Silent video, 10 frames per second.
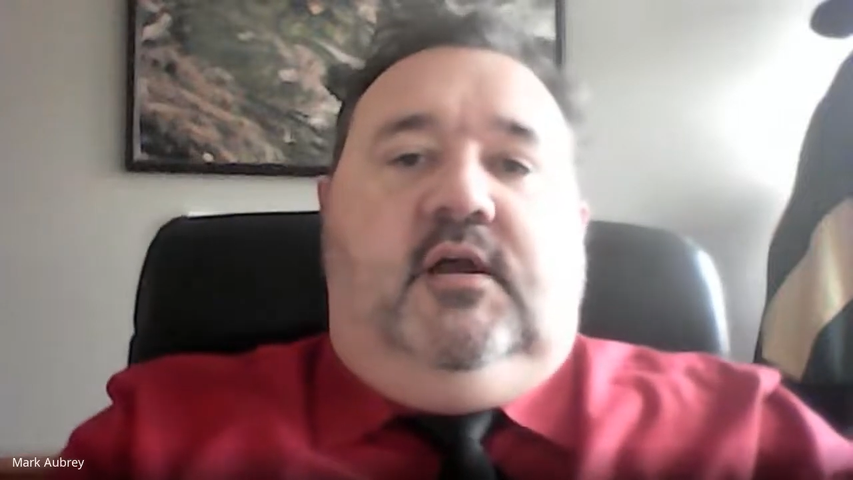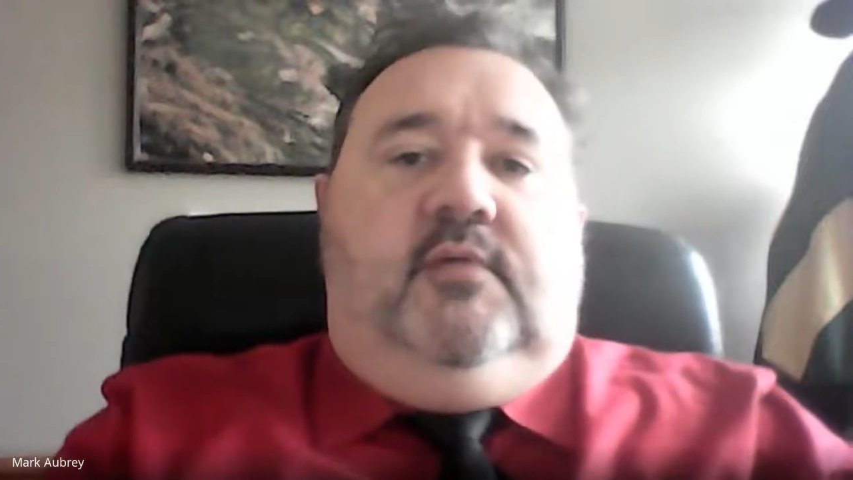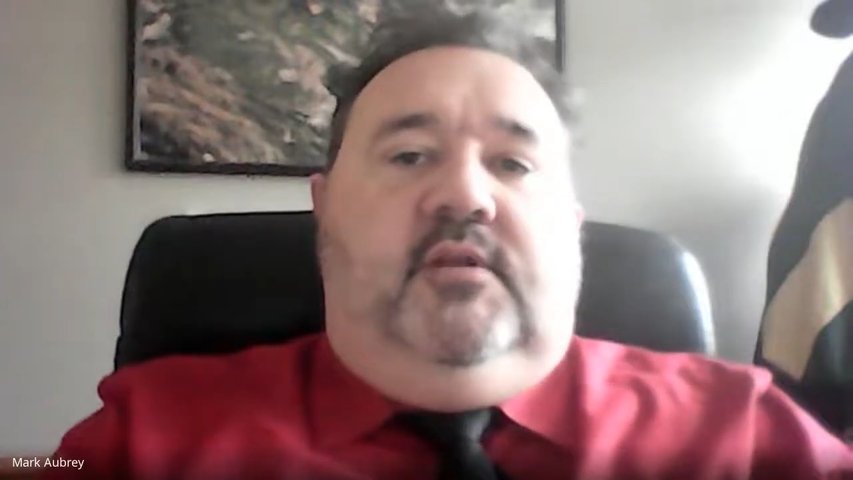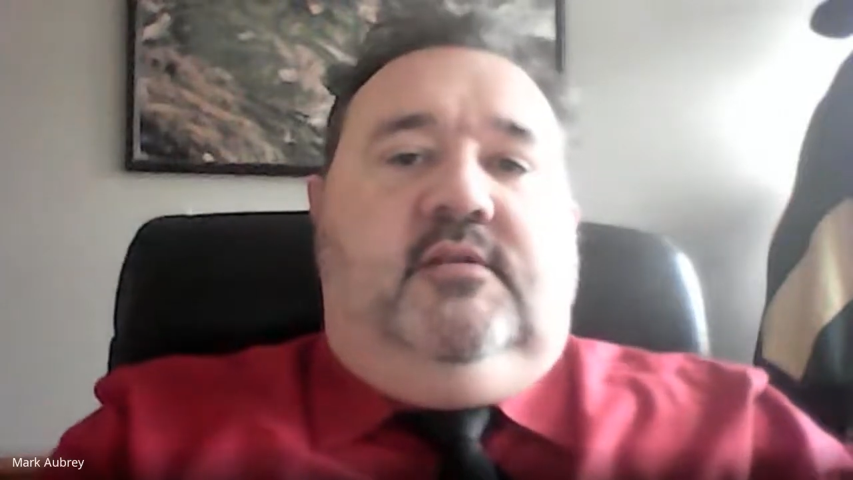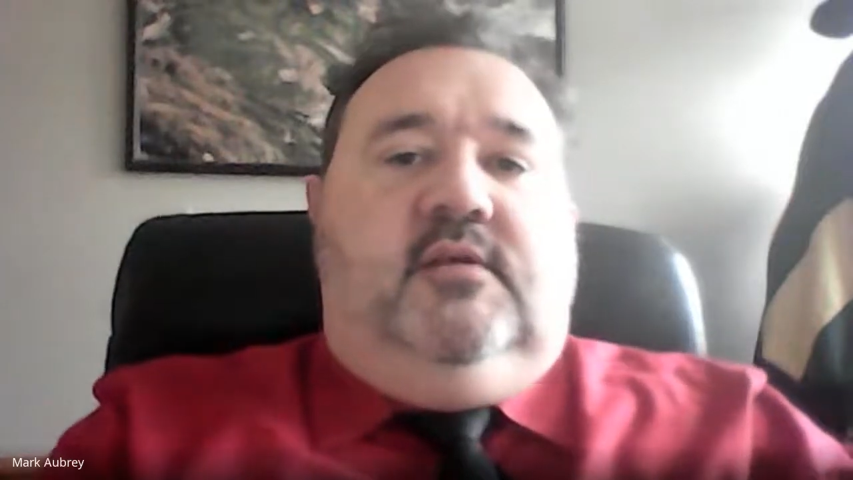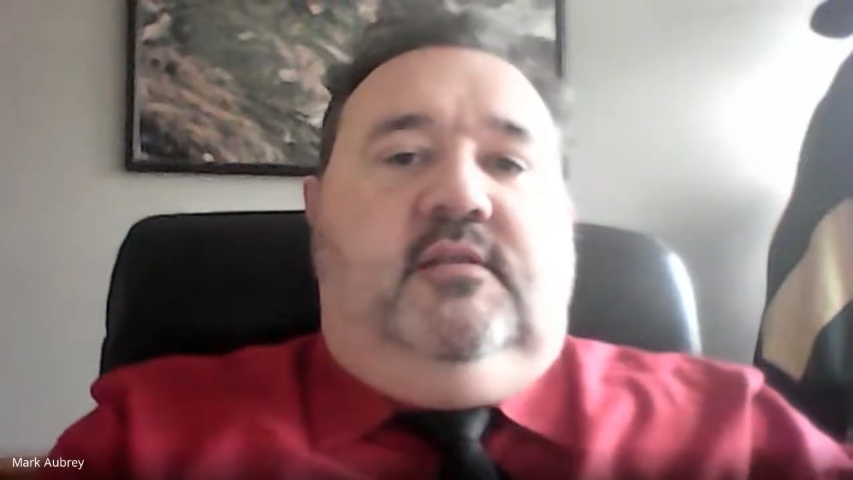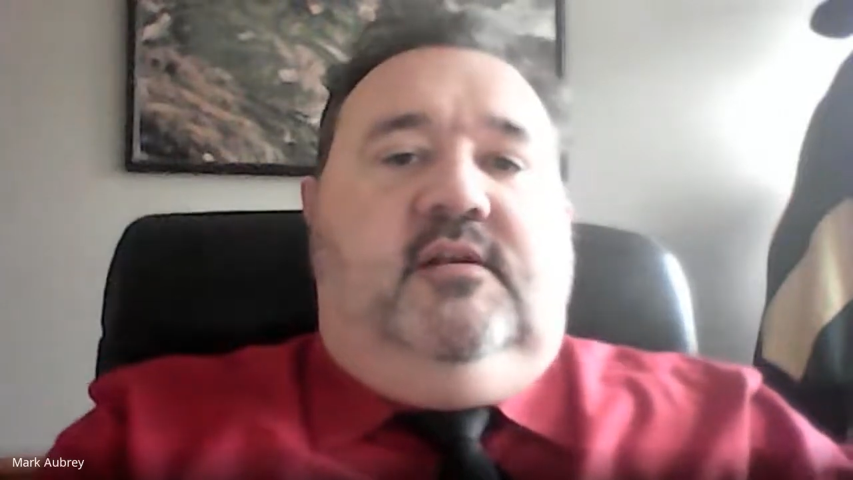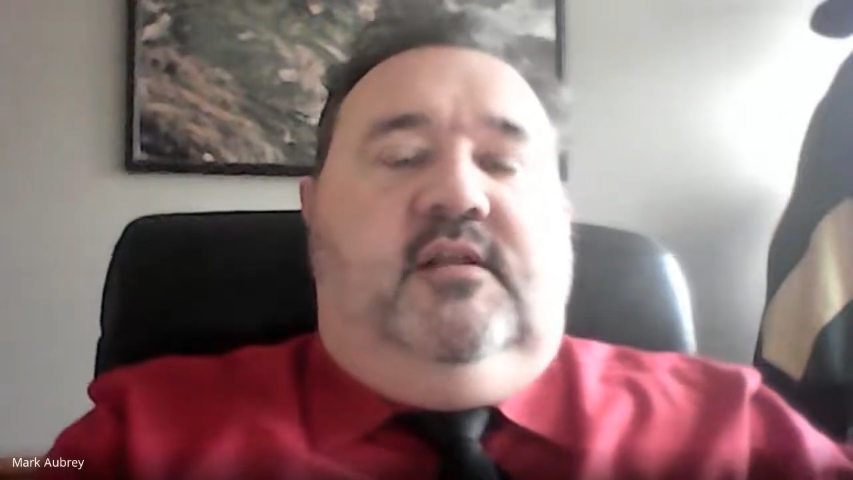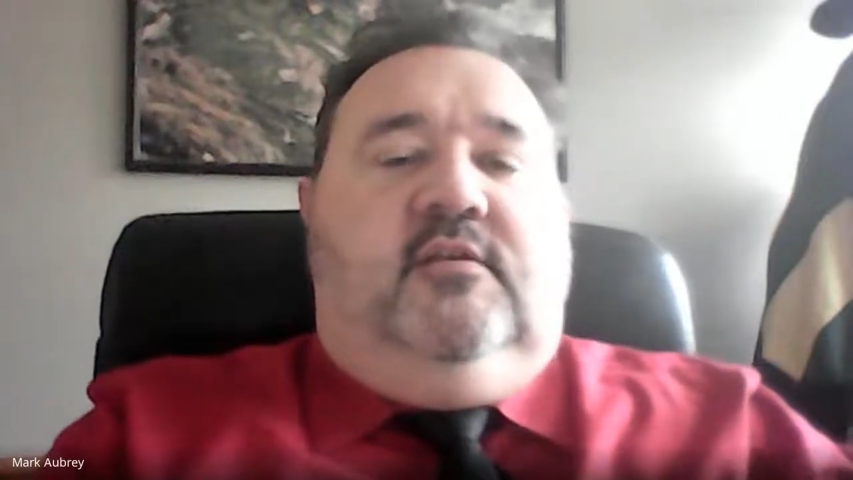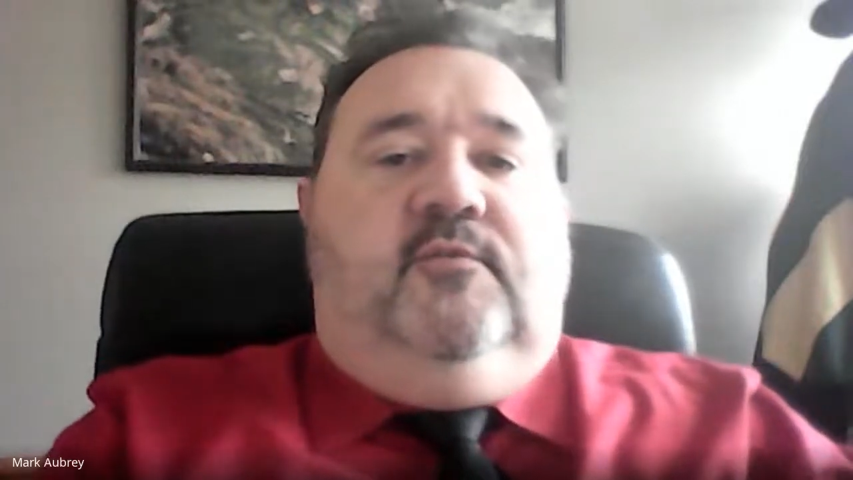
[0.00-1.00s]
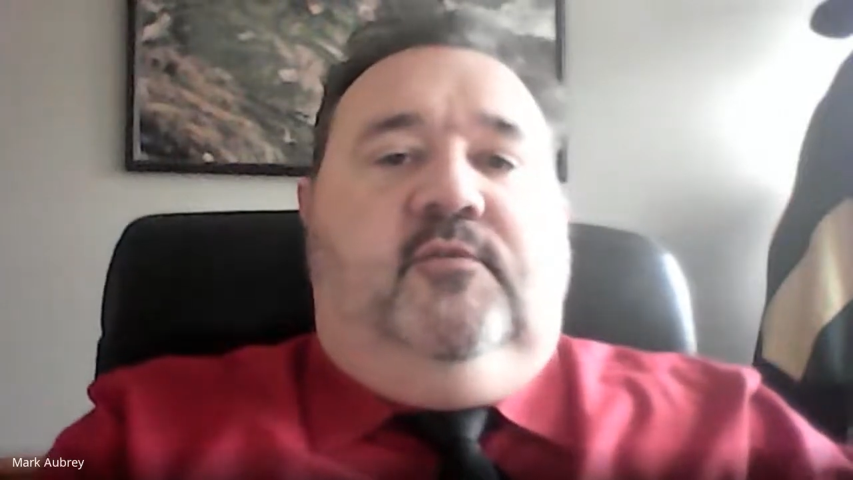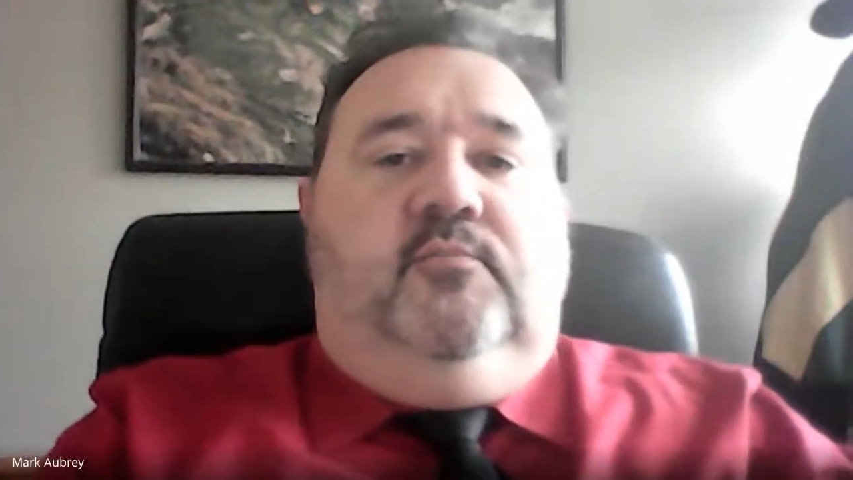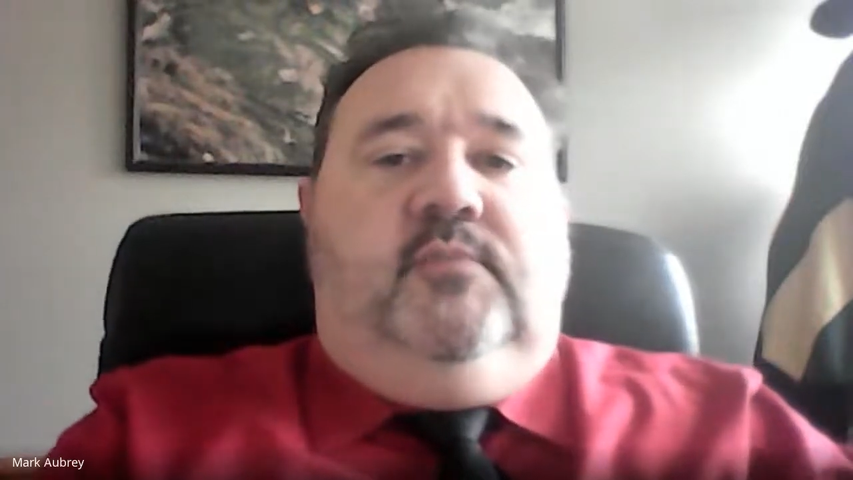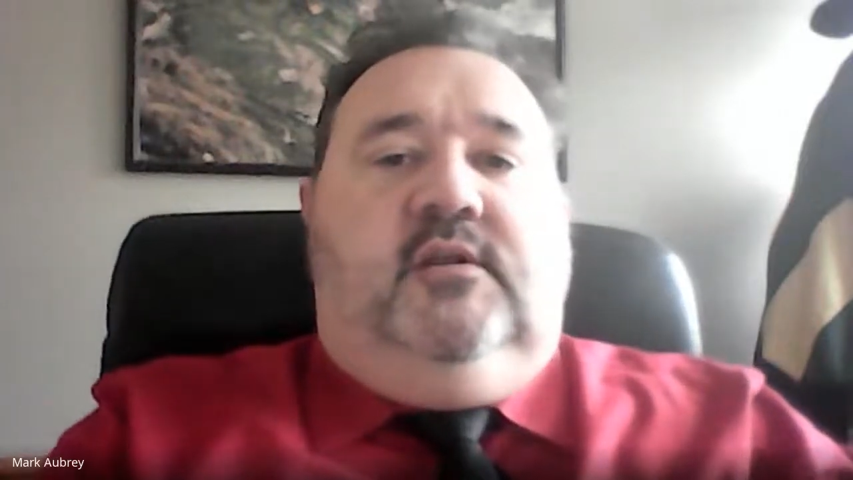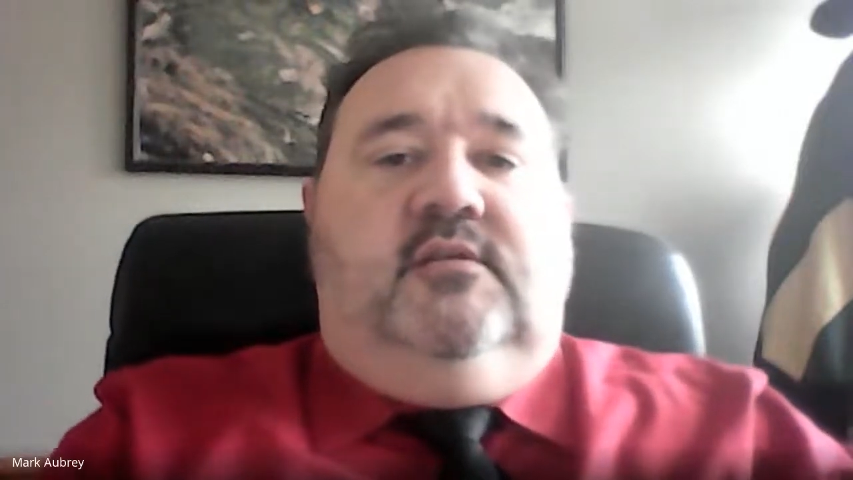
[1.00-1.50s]
I'm going to take the next few
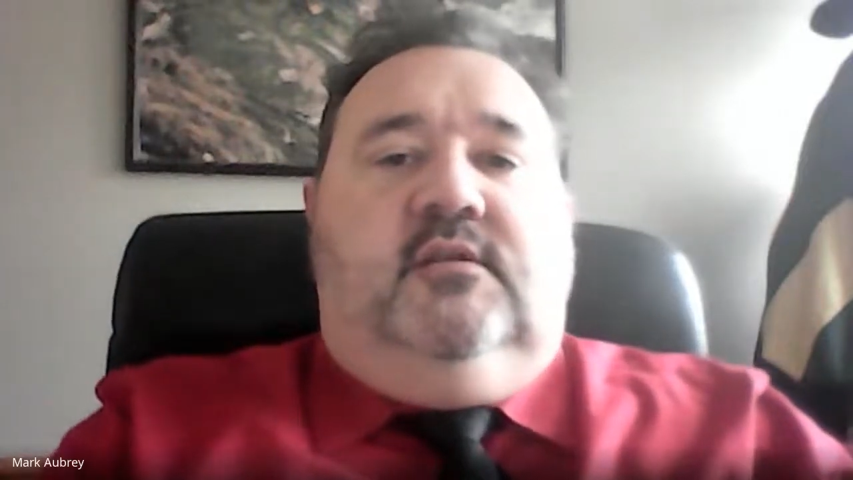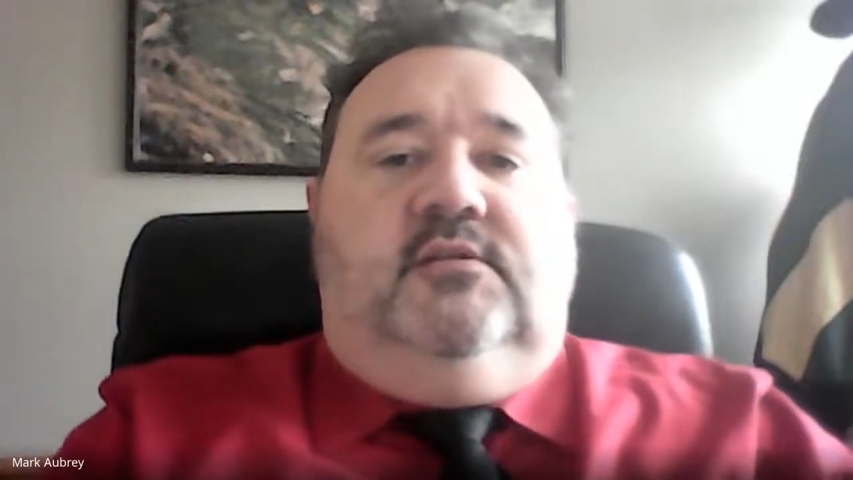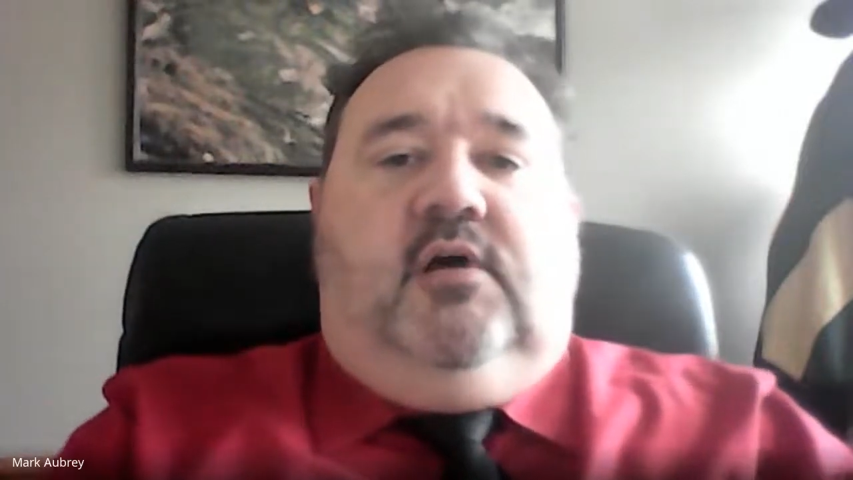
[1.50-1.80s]
minutes and